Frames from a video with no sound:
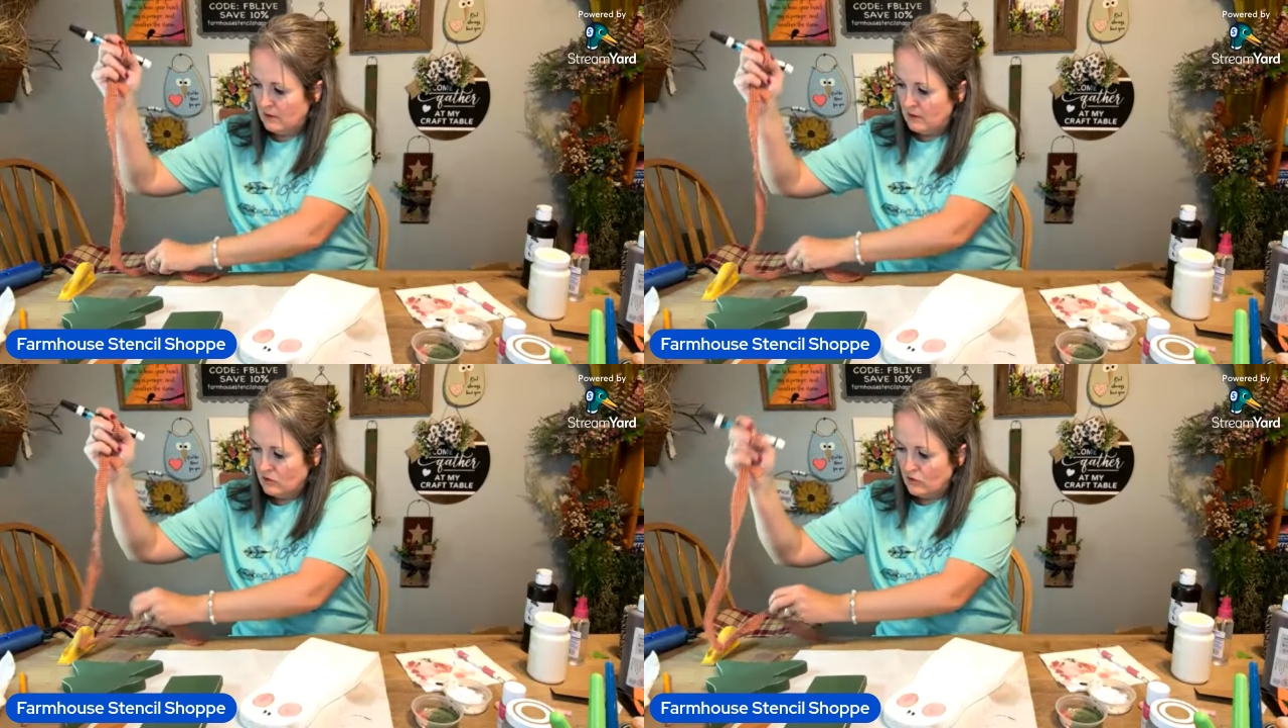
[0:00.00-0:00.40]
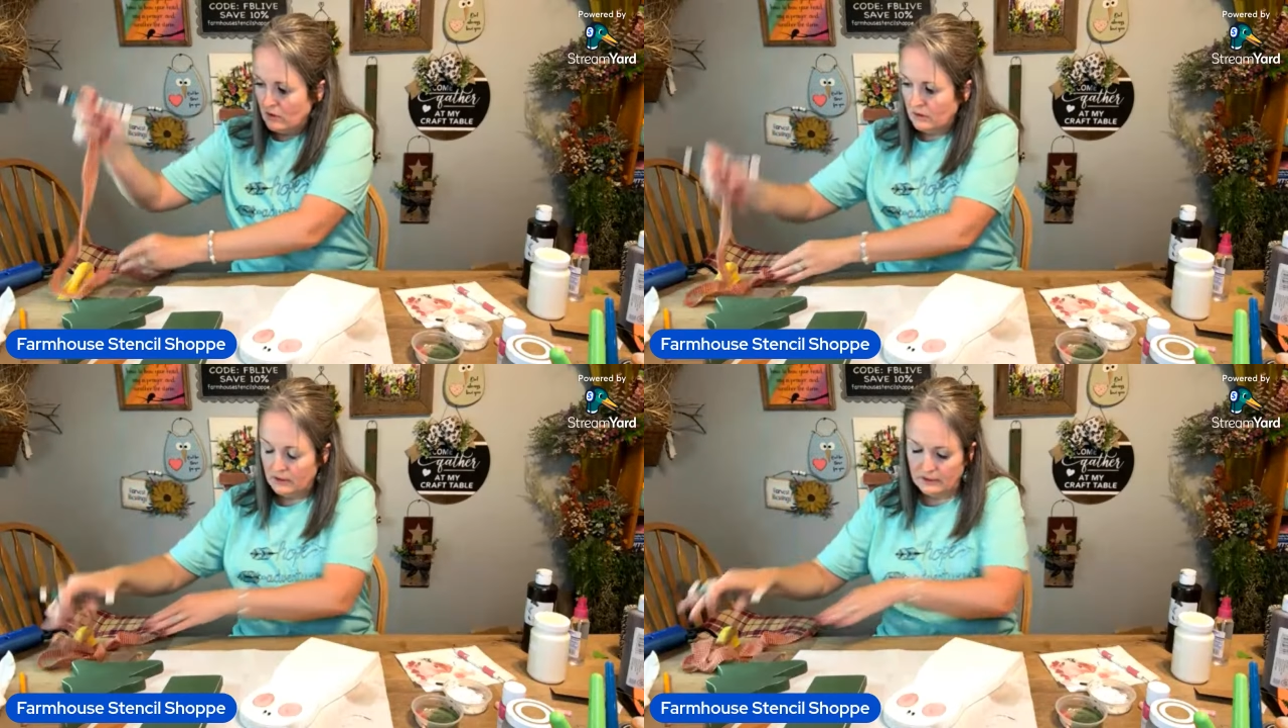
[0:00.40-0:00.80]
Draw
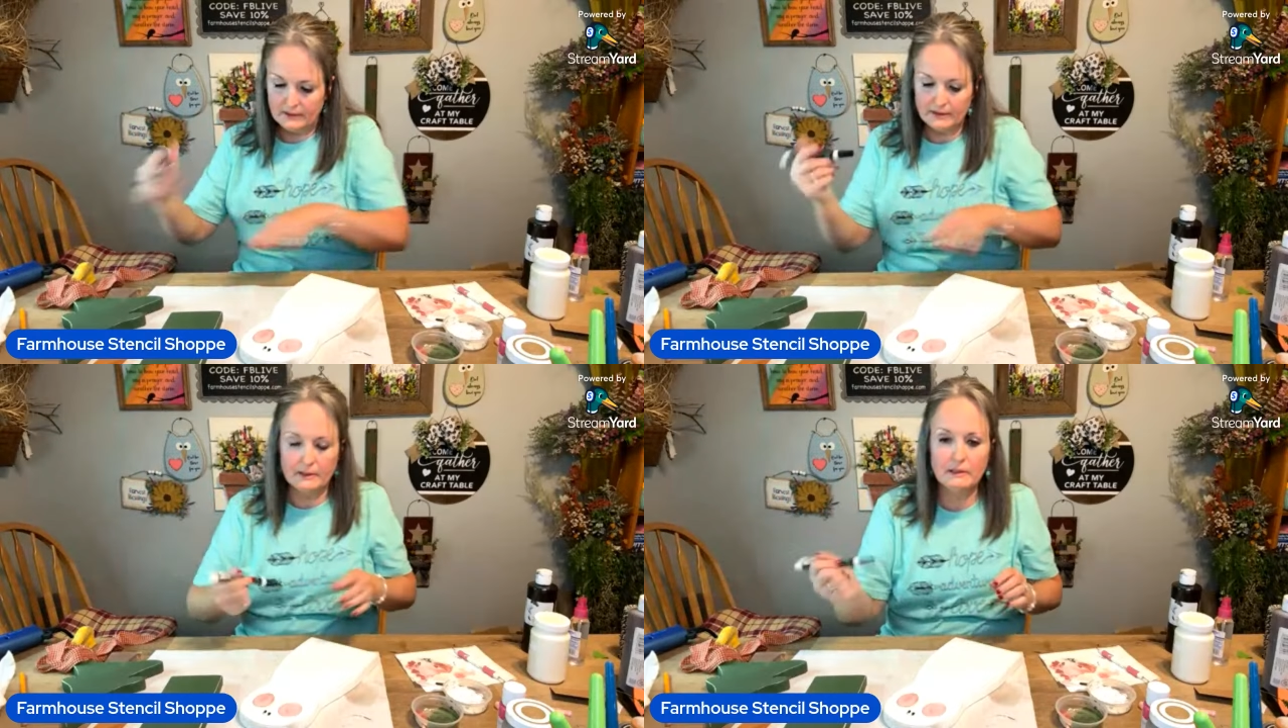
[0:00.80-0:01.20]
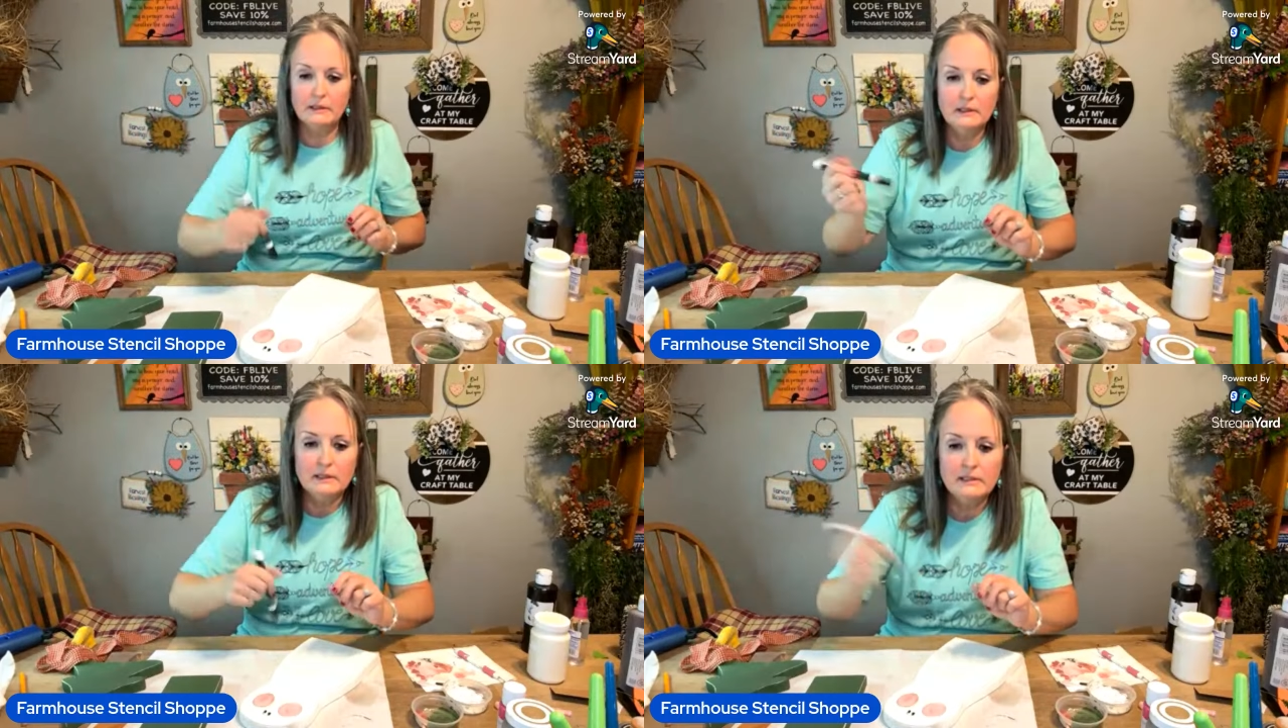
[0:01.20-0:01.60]
little
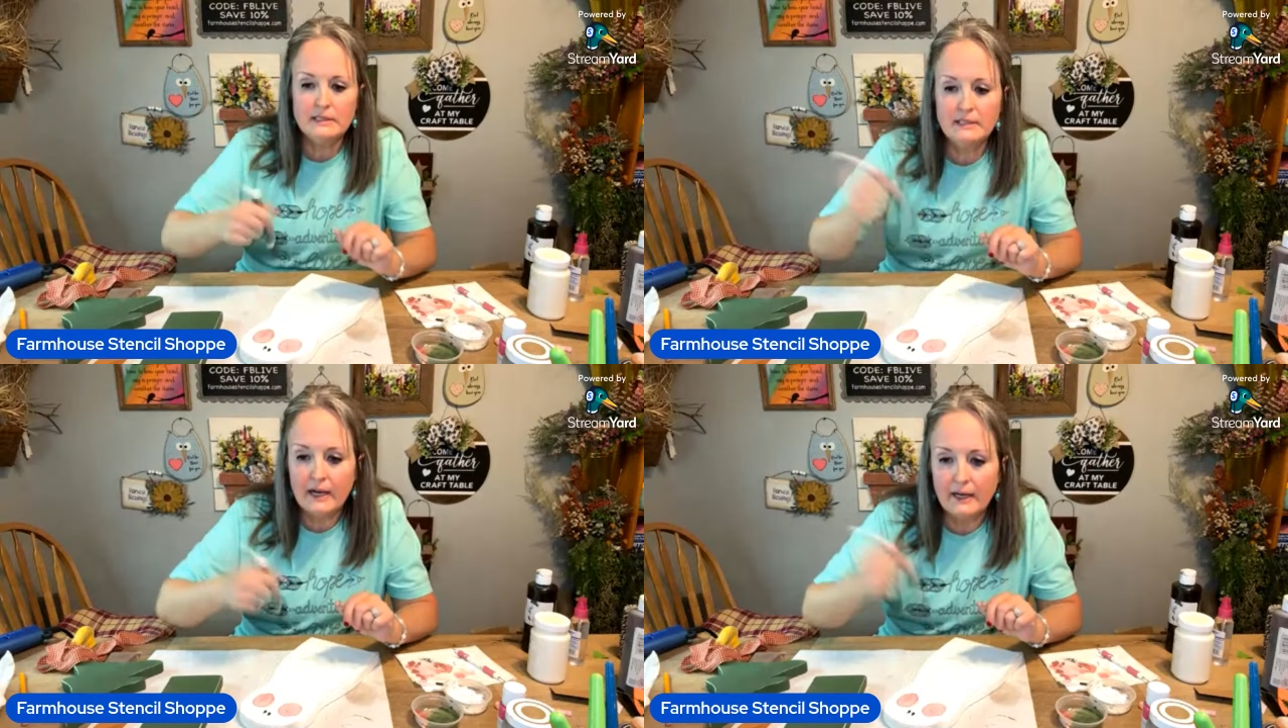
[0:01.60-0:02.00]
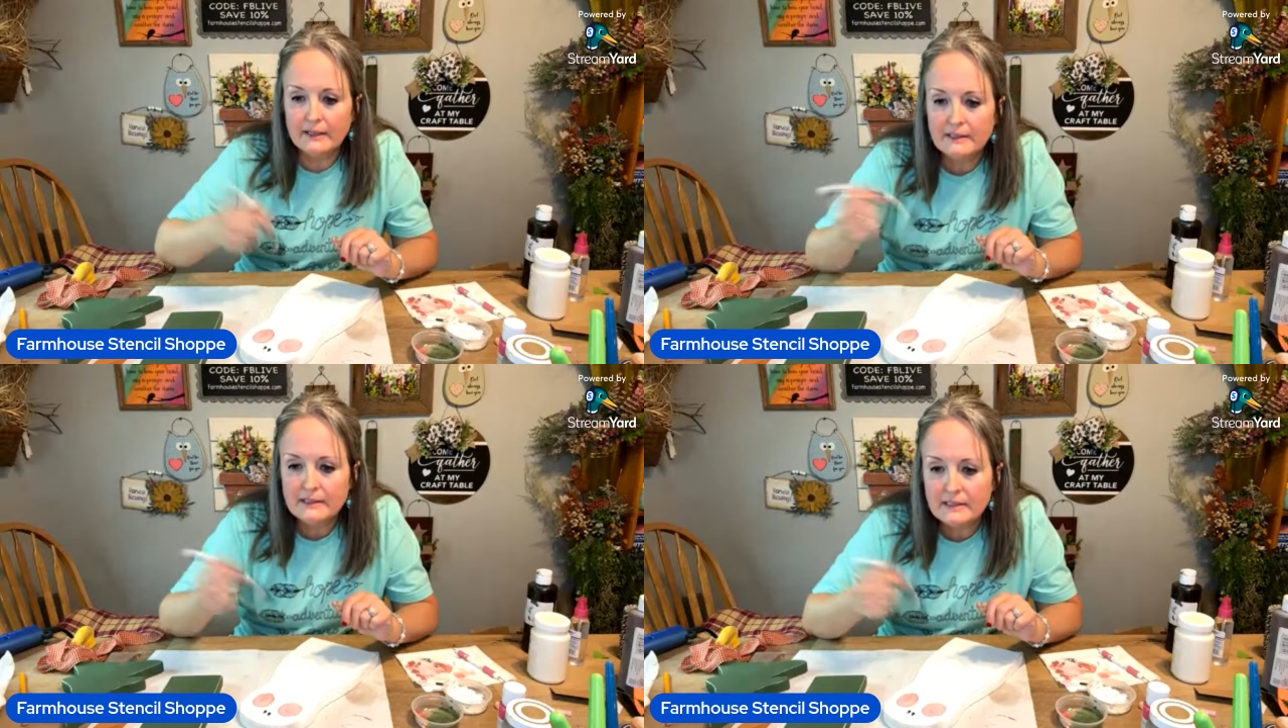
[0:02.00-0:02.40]

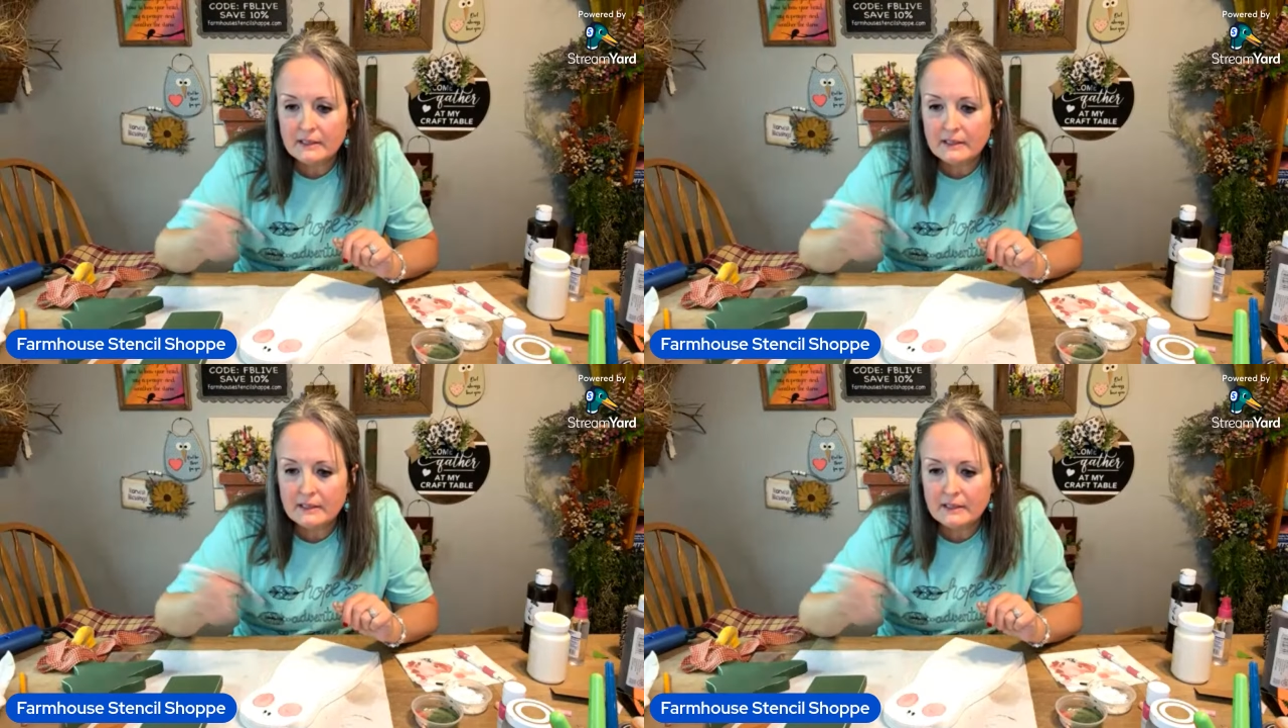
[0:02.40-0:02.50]
designs